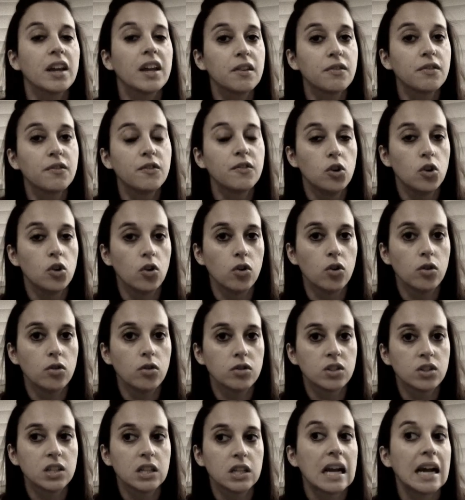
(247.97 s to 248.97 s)
If
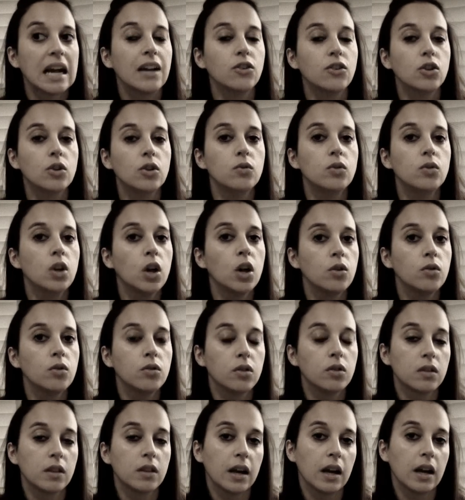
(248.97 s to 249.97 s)
not, and you know
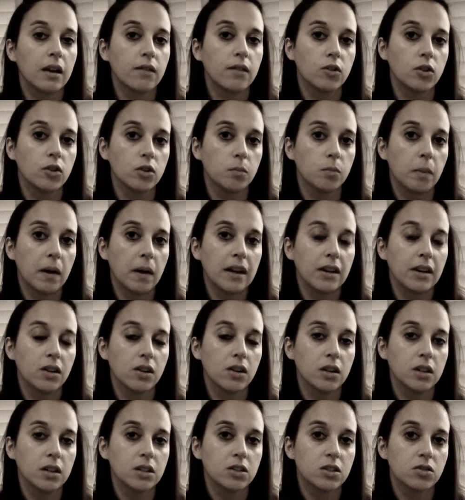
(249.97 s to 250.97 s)
that they have good band
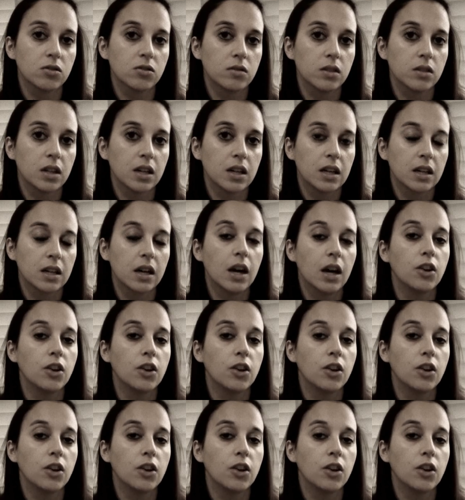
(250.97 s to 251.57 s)
nights on there